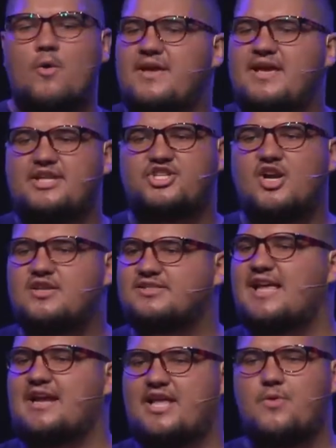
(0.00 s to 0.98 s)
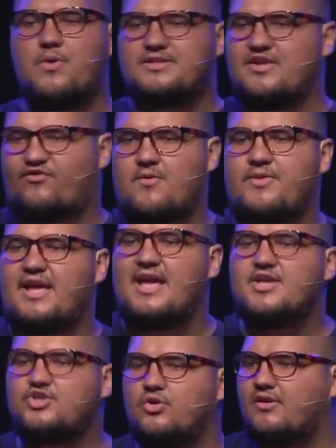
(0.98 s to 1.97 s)
me, just like He wasn't from the
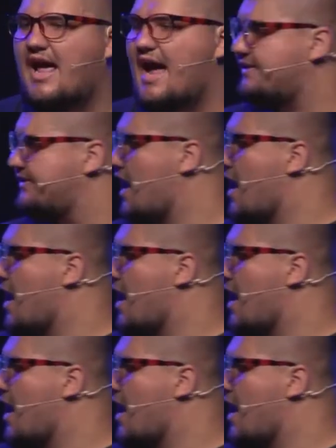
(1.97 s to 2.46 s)
Israelites.